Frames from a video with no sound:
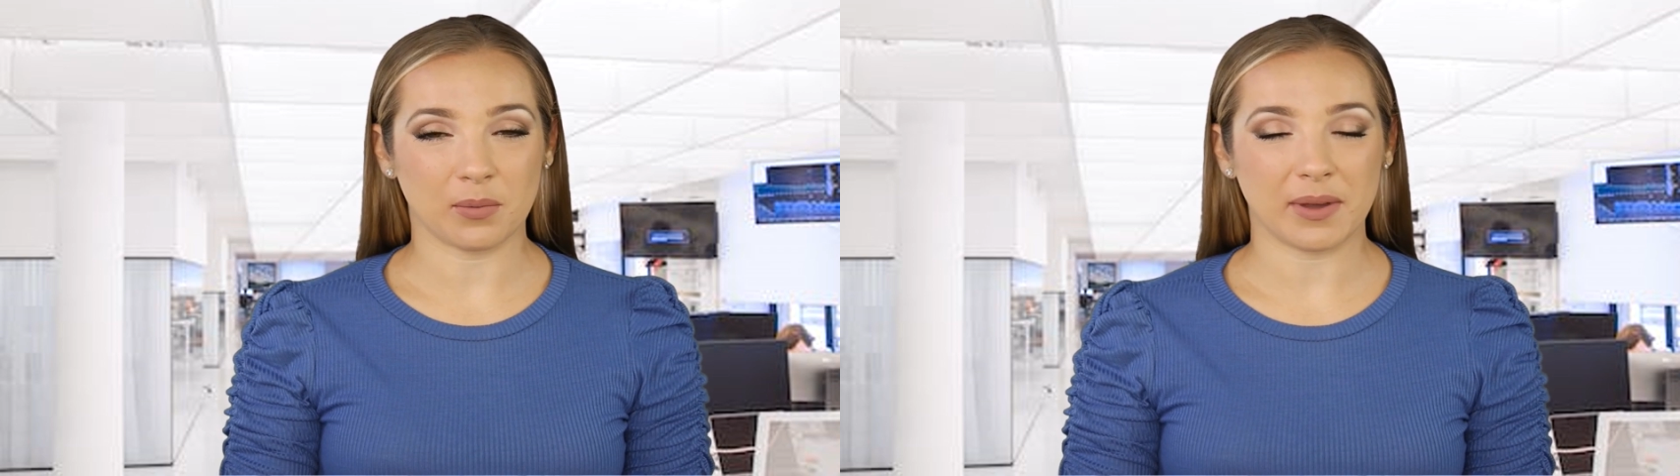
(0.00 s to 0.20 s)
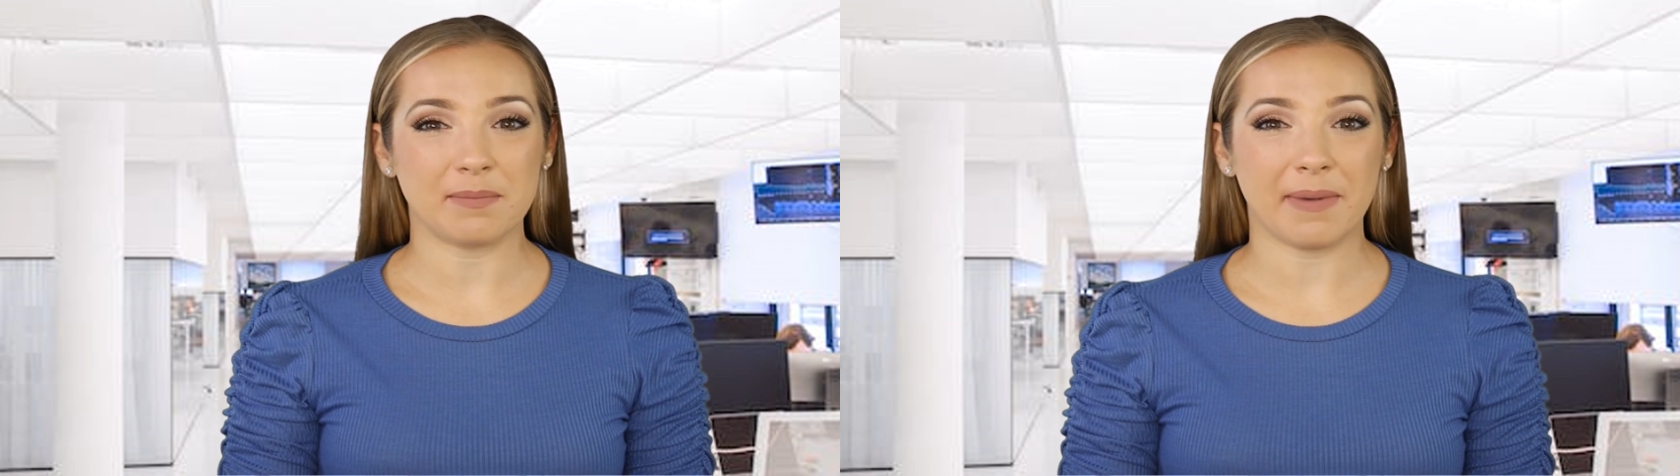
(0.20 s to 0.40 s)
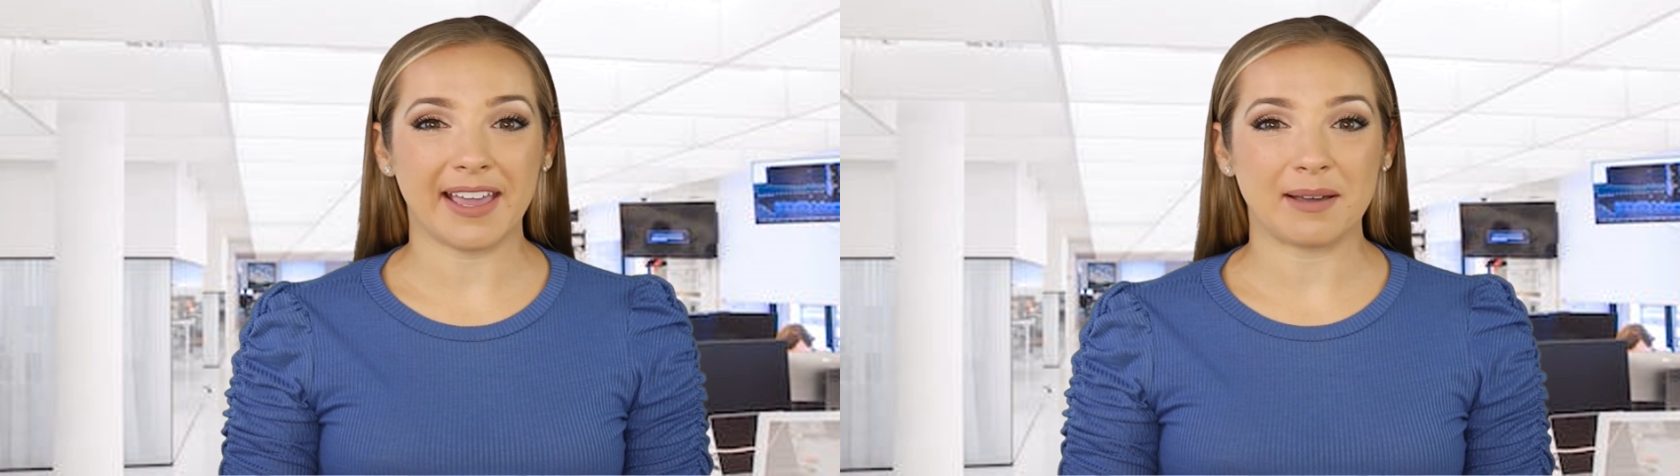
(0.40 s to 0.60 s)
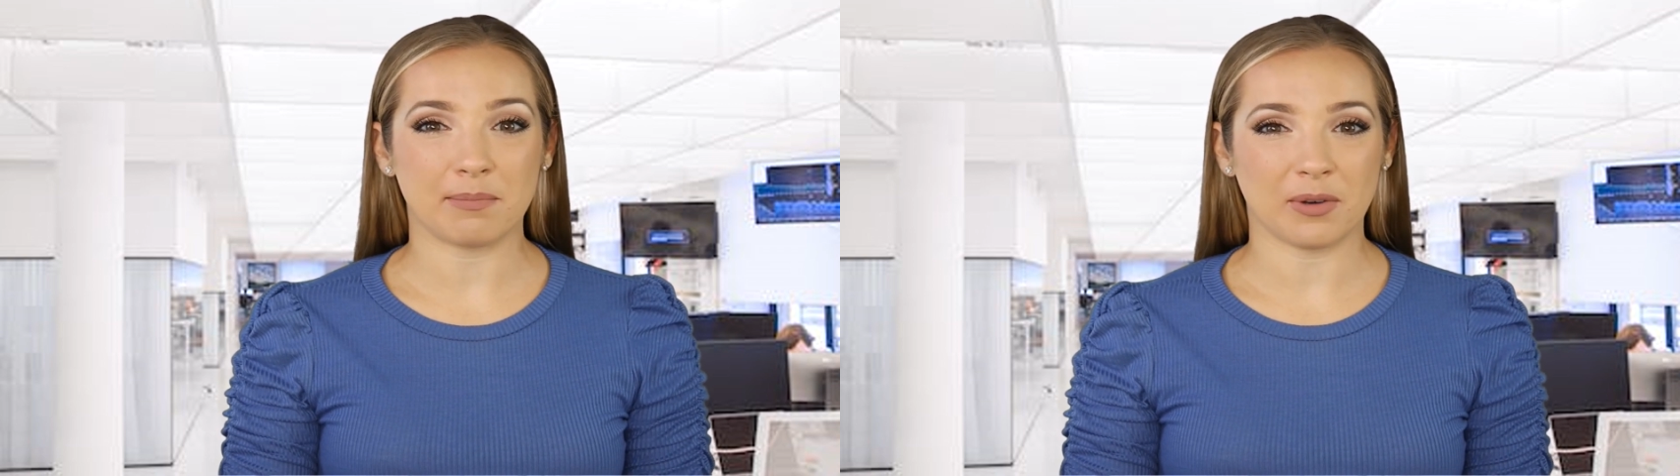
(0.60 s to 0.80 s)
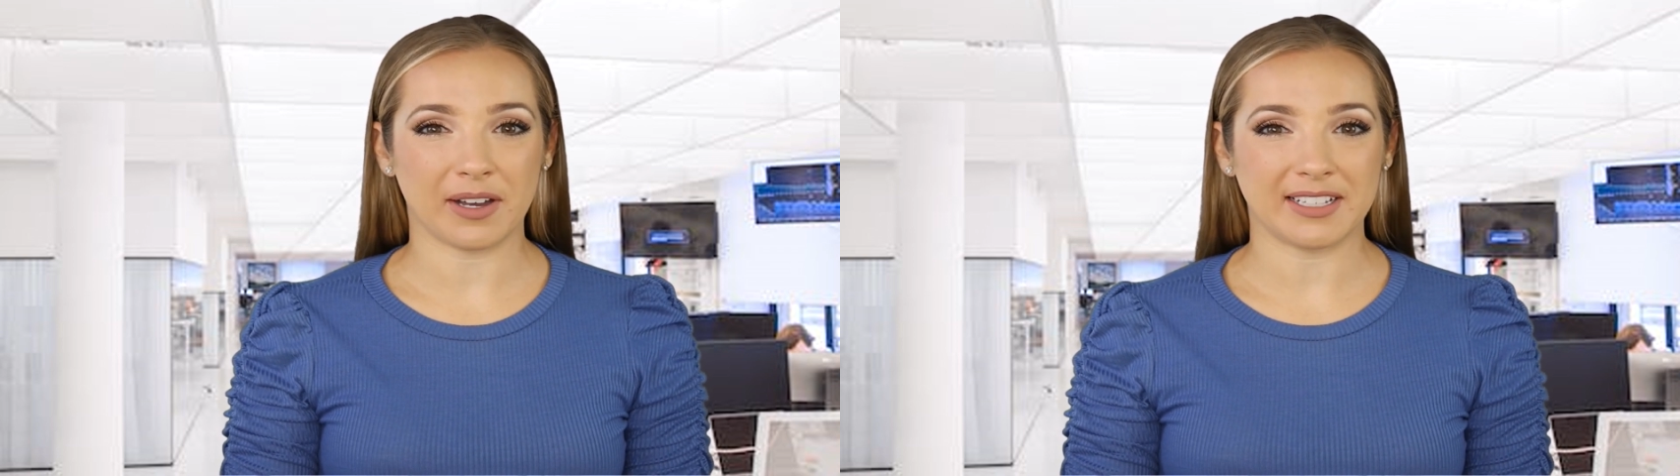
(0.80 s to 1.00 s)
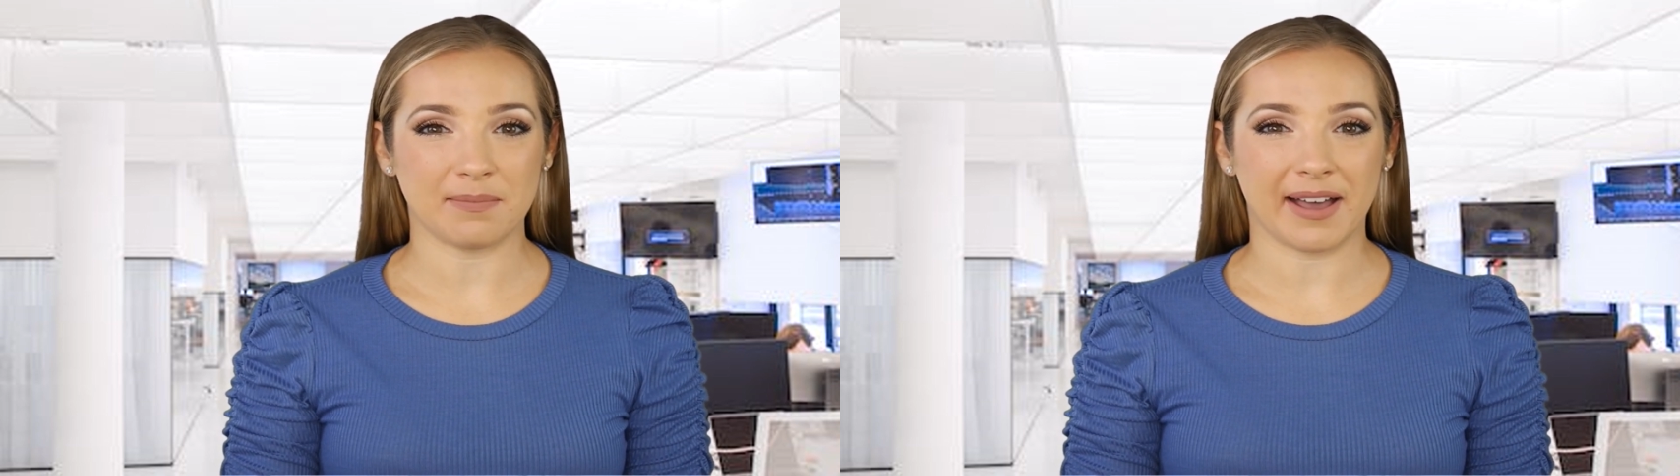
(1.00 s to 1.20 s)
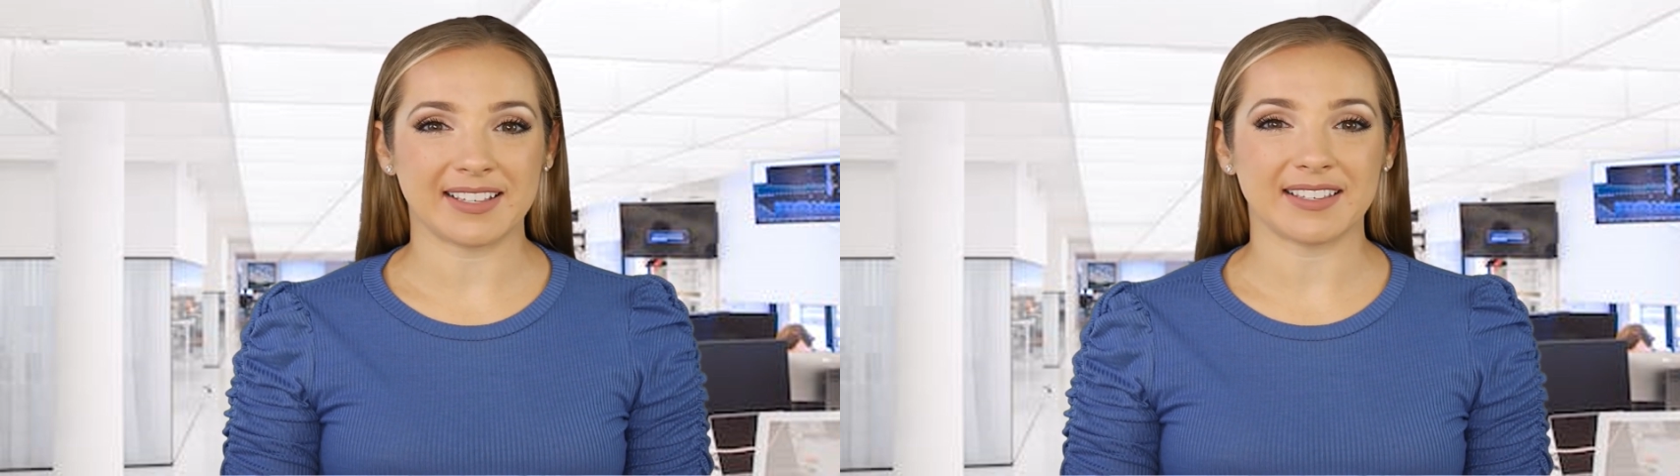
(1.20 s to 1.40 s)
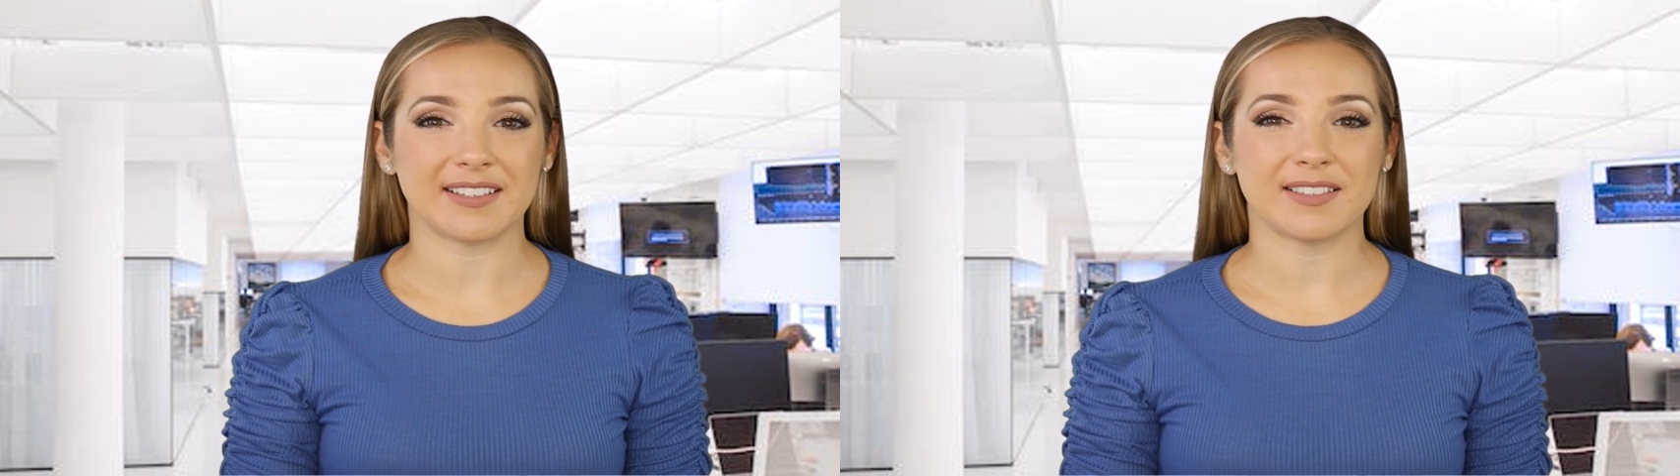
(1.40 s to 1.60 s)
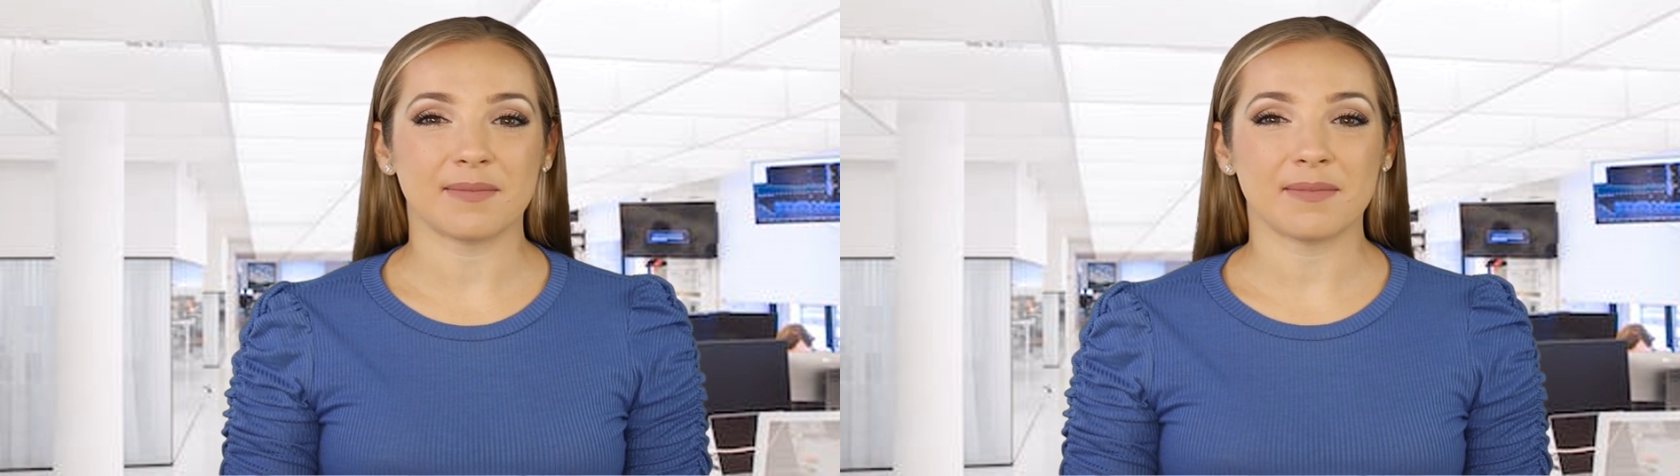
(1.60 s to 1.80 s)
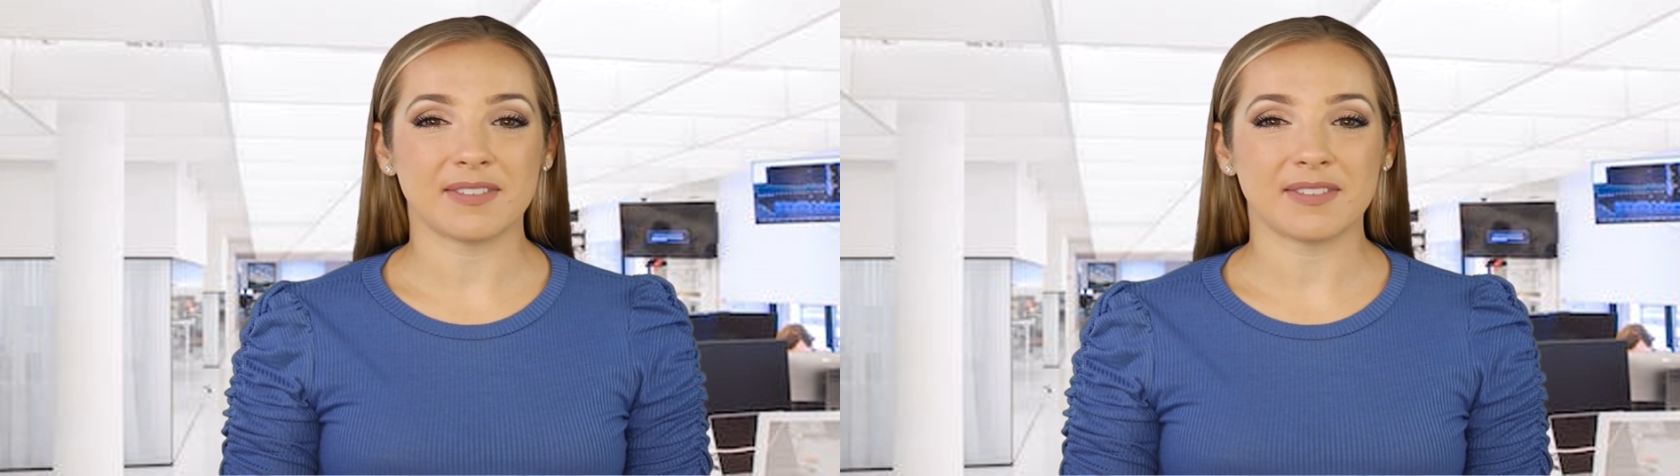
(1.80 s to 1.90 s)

we may employ devices